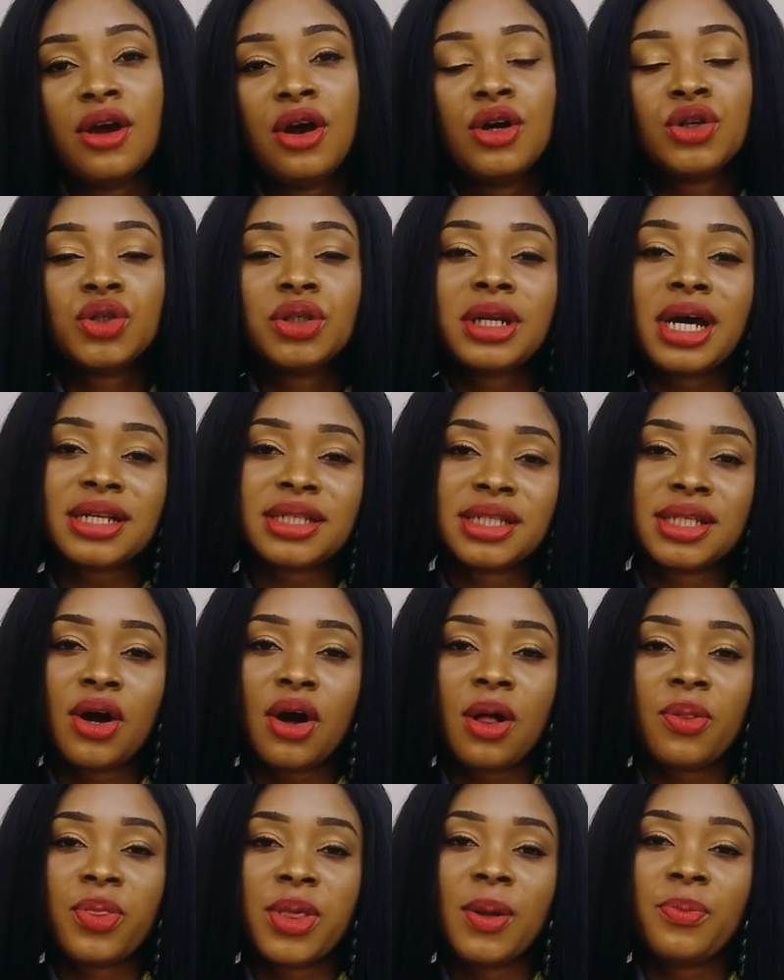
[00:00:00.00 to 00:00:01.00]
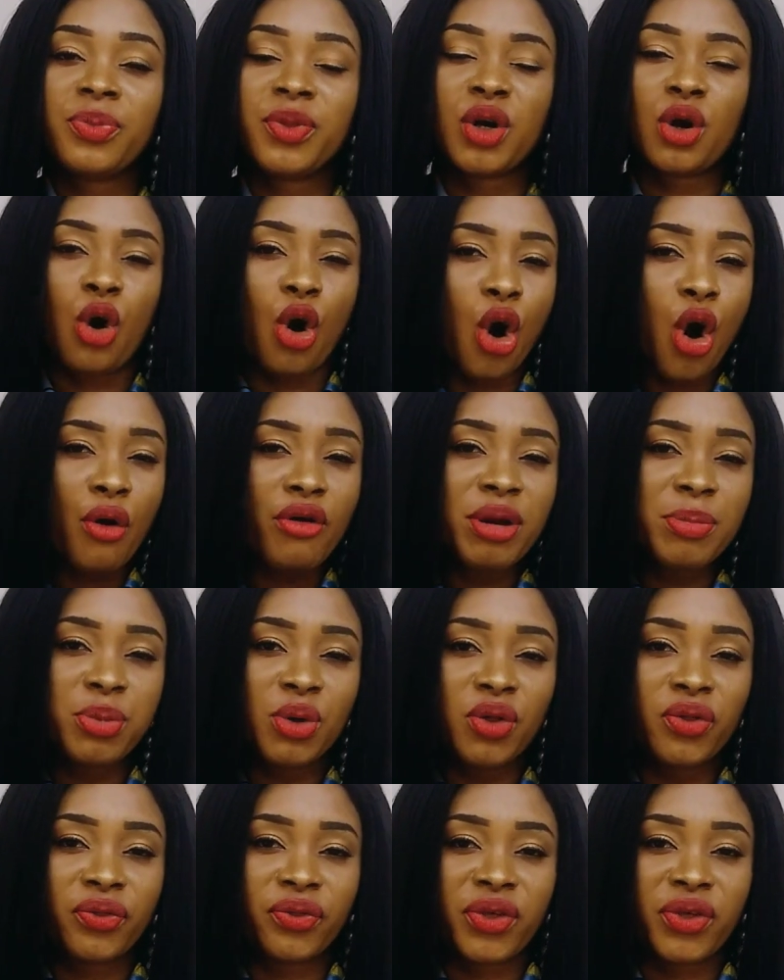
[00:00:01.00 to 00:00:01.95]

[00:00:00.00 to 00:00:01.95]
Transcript: Do not tell them the horrible